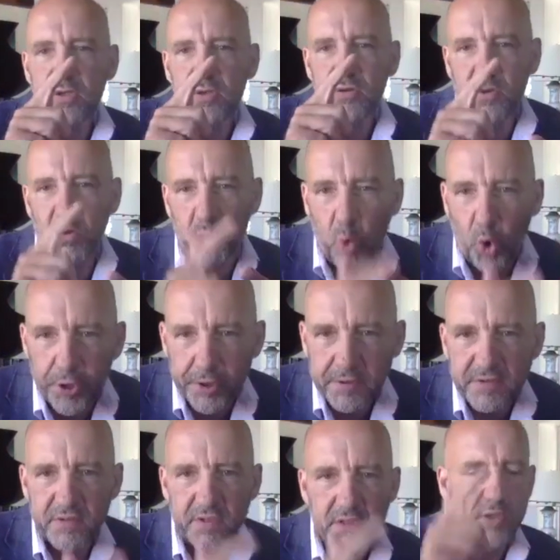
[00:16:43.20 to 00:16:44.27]
the
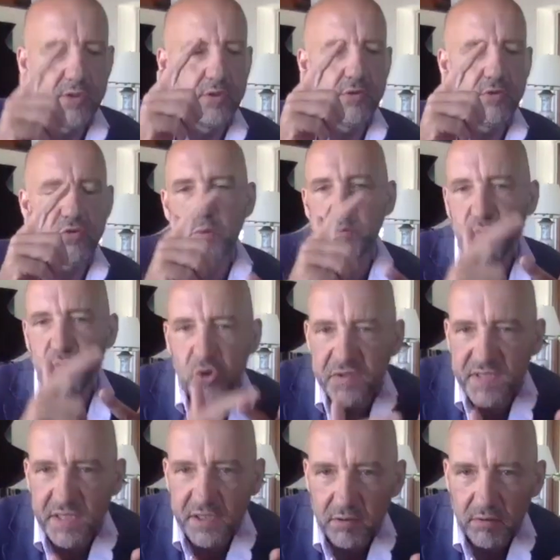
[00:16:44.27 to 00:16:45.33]
words, the
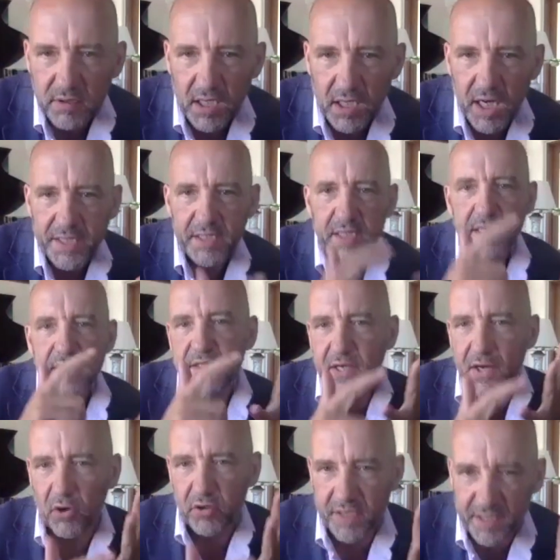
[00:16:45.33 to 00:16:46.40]
musical line, the
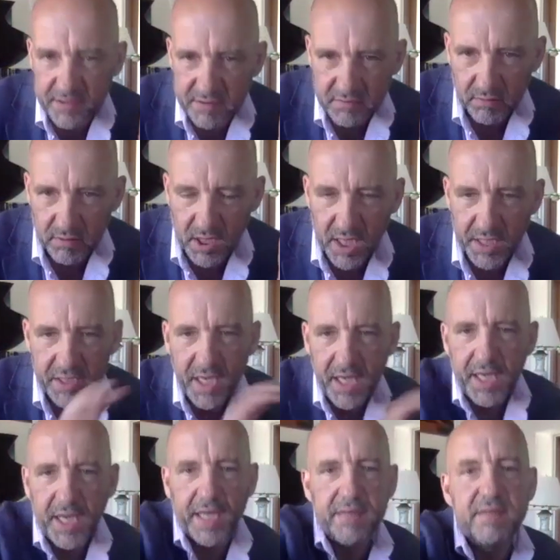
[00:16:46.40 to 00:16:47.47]
orchestral line,
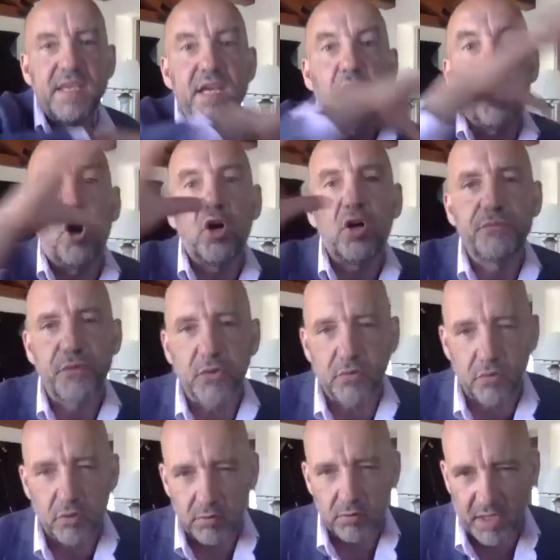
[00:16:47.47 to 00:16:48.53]
and the
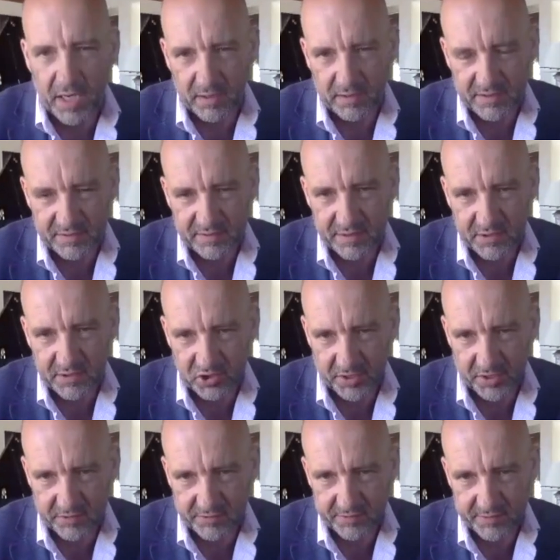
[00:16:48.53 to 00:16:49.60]
overall artistic
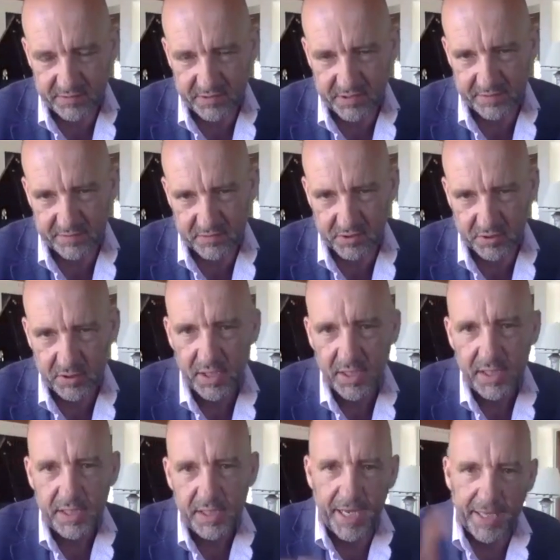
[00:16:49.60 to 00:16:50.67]
gesture.
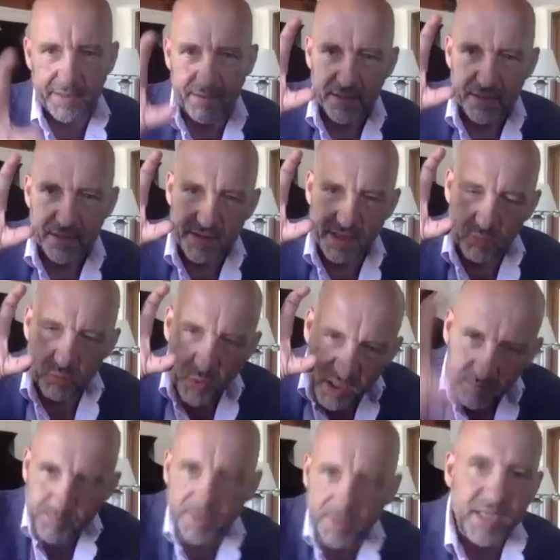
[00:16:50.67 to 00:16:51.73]
And there will
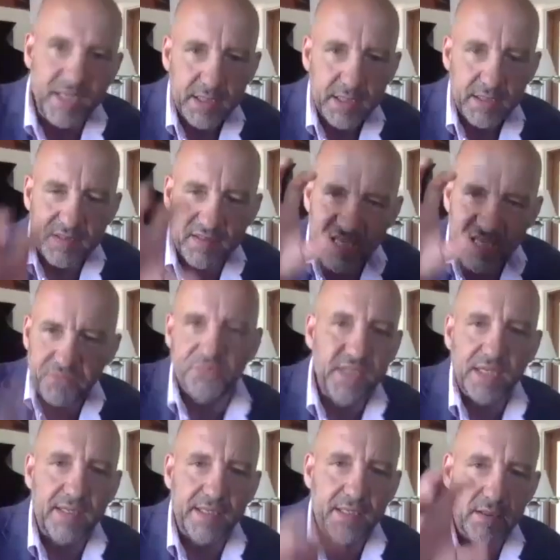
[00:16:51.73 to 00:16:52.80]
be
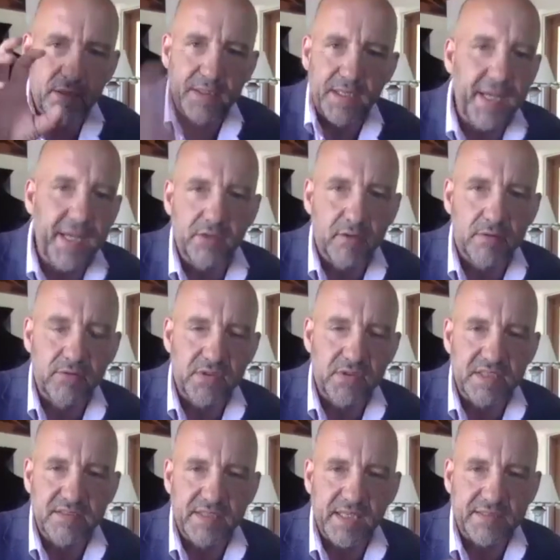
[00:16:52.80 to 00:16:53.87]
definitely an angle to
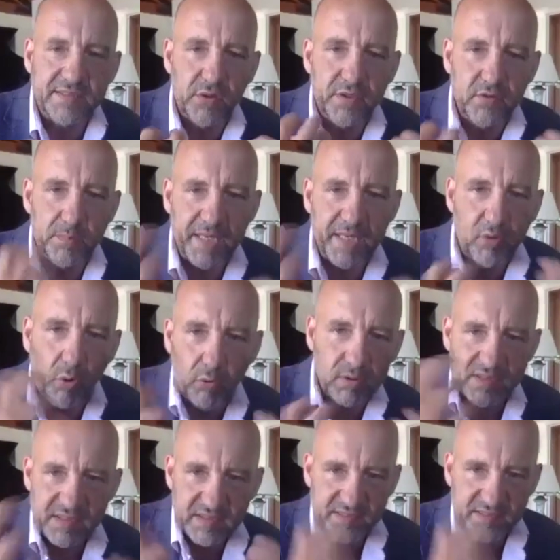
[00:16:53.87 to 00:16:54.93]
this that's going to make all
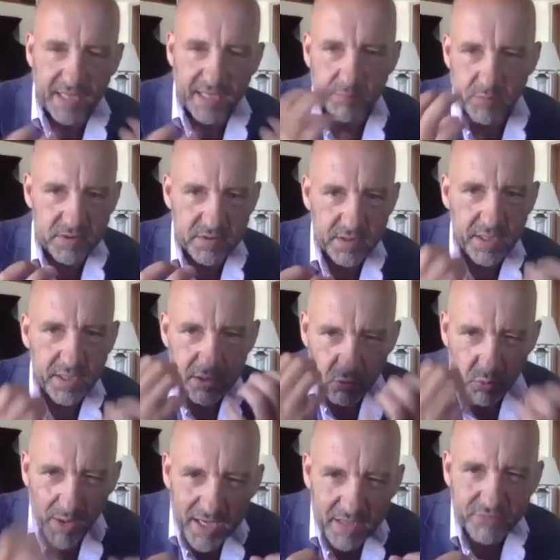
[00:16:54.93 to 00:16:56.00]
these elements
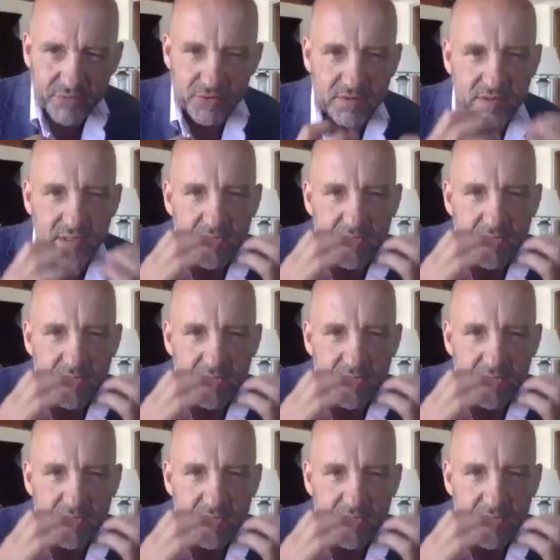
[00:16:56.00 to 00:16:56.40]
relevant,